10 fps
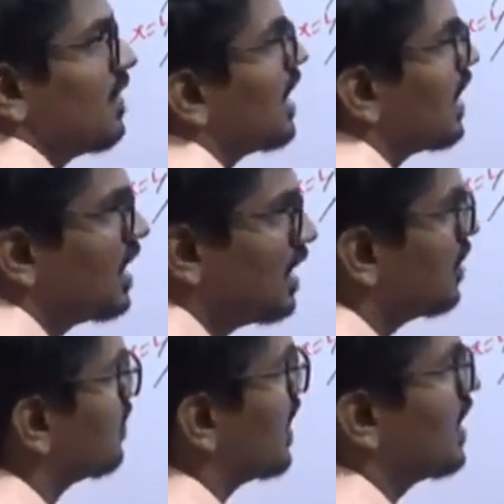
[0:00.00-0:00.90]
where I need
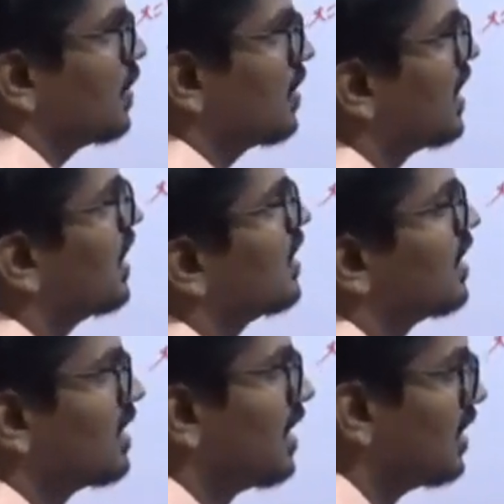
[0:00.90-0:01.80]
to find out the
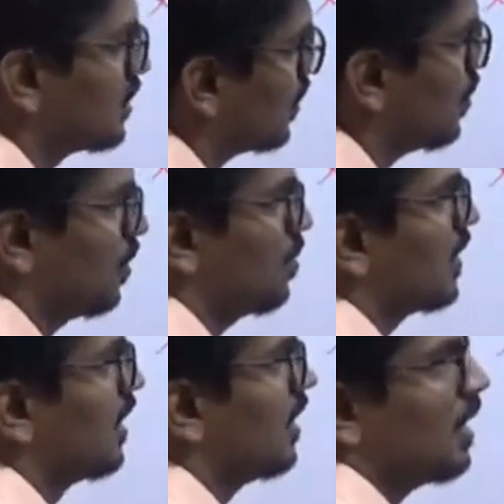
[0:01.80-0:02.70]
slope,
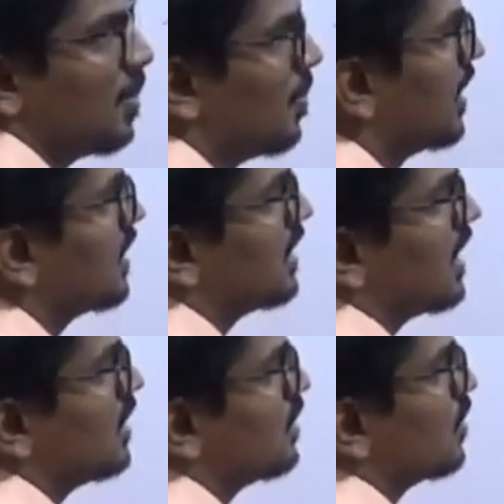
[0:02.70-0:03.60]
but
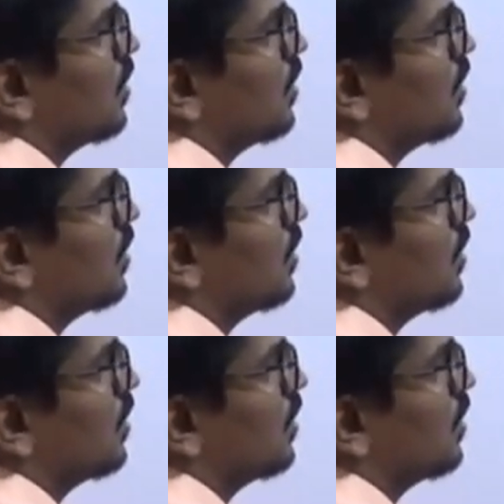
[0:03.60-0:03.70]
there is